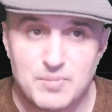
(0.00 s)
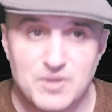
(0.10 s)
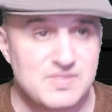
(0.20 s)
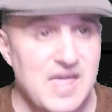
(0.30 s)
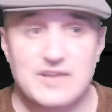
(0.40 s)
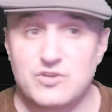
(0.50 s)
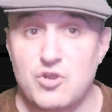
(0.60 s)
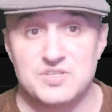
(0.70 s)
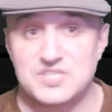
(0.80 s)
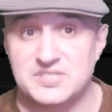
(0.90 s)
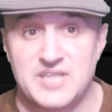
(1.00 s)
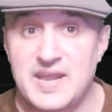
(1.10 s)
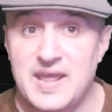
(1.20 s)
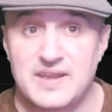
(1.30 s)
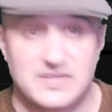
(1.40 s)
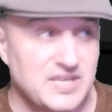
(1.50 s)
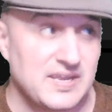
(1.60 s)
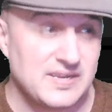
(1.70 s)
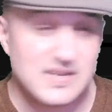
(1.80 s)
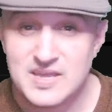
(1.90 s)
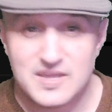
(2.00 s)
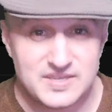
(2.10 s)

But that card's a 10 out of 10.